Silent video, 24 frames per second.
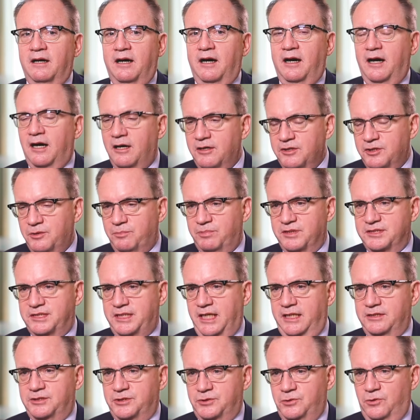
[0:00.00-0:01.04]

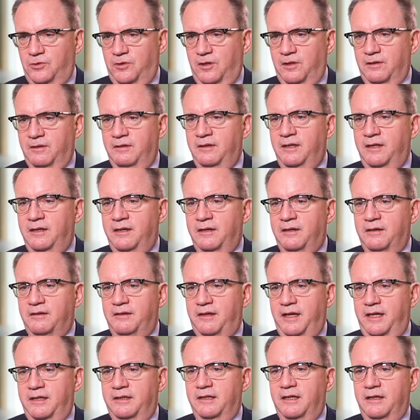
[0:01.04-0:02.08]
100% sure
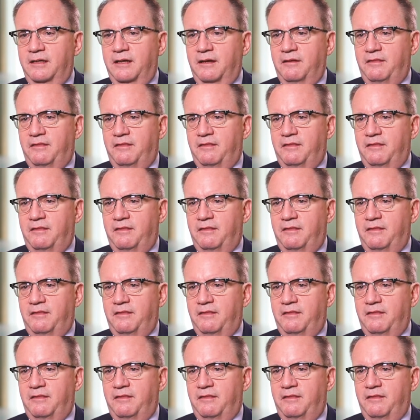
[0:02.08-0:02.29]
that